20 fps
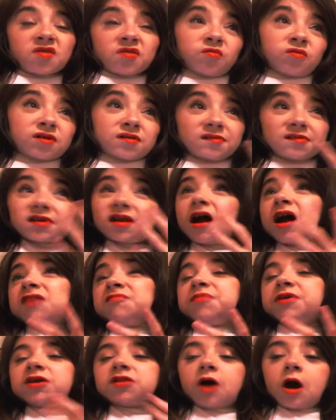ones that
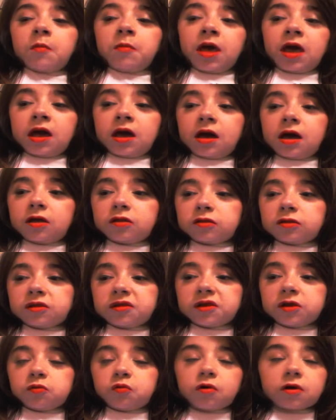I picked up and
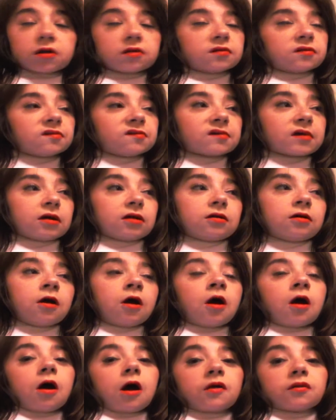the ones that
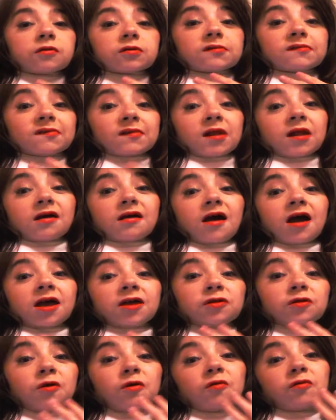others that I
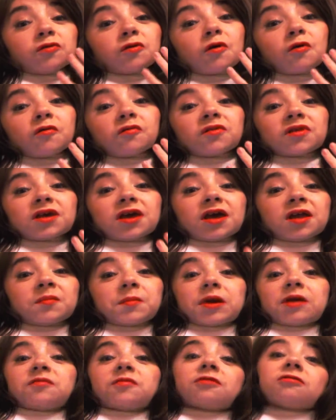know the
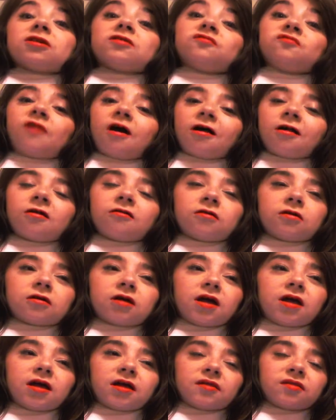anime very well
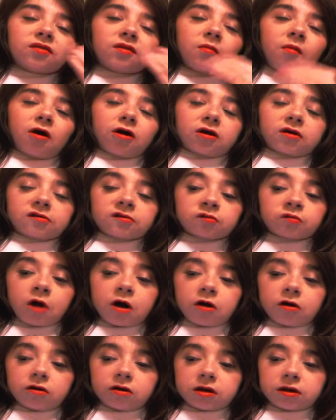and the manga as well,